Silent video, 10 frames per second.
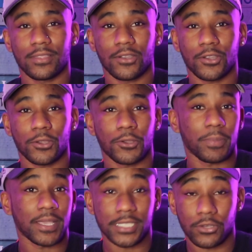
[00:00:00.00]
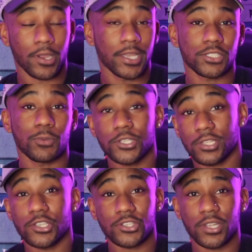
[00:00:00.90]
their basic rights, which
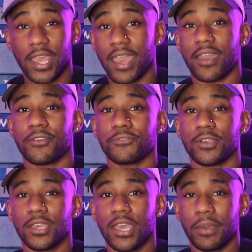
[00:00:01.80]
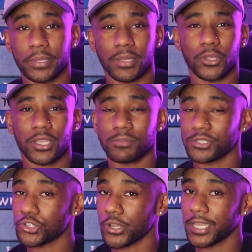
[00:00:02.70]
they should have, but then when it comes
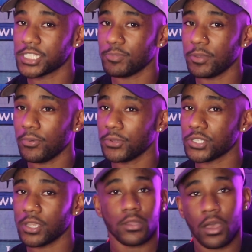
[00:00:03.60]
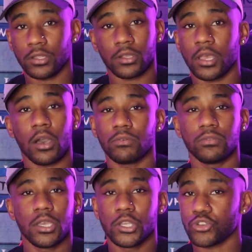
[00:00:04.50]
to trans people, it's like, no, no, no,
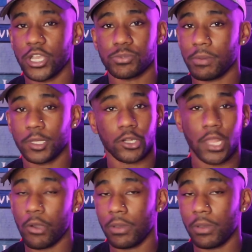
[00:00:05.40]
trans women are not